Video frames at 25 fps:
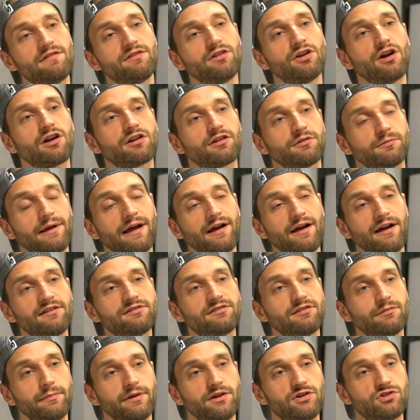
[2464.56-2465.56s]
even talked about
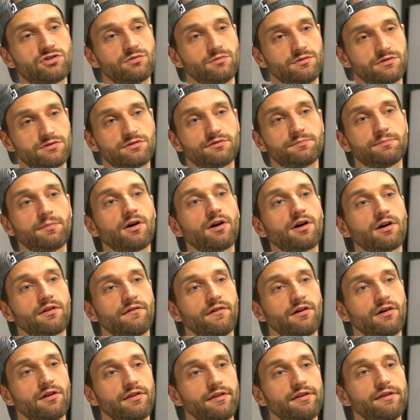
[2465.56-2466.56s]
estimation, which is part of
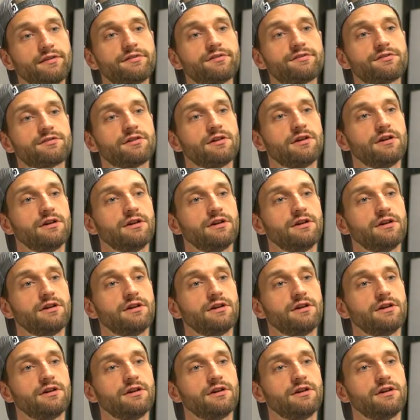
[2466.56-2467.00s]
all this.